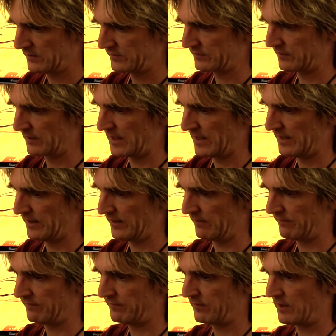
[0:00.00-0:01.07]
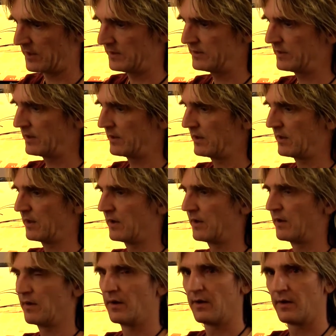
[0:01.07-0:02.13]
slide in the front
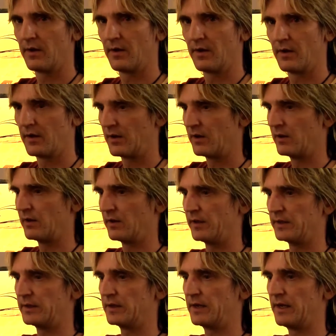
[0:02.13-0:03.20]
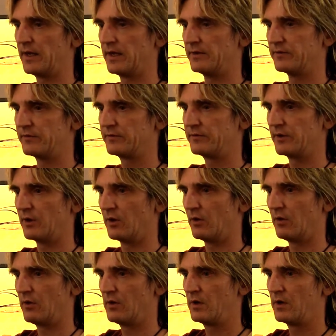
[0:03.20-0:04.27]
like as
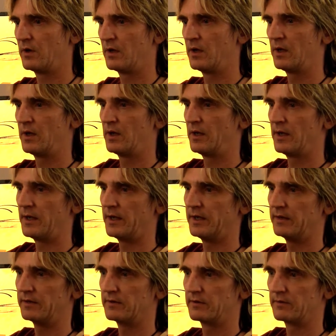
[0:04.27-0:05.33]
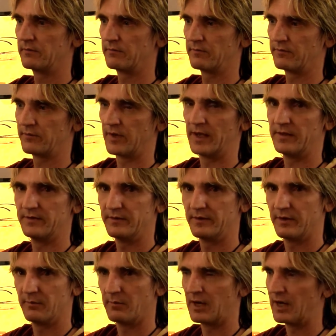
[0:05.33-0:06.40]
so, and it slides
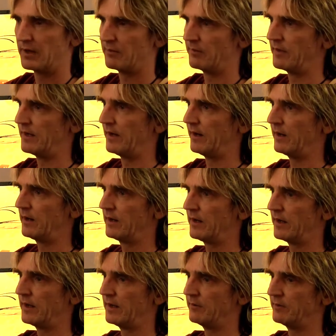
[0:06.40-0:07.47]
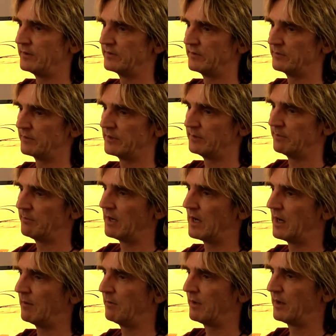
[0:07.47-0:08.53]
into the bottom there, and then we simply
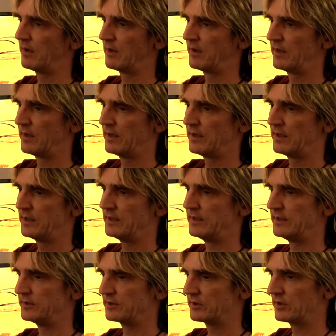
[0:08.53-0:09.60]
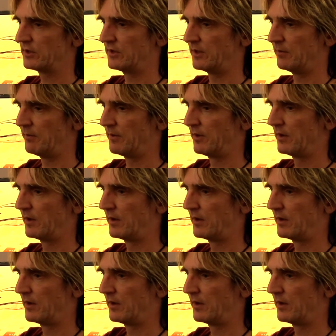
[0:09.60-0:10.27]
pop each clip